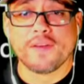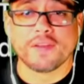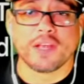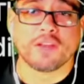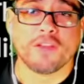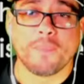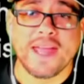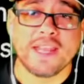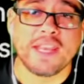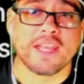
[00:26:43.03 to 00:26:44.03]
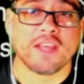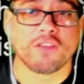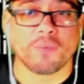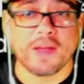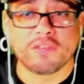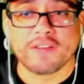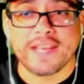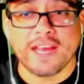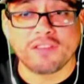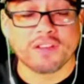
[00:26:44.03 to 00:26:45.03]
They are demanding his
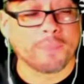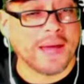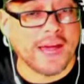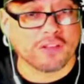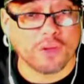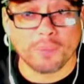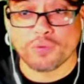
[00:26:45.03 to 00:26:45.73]
resignation by October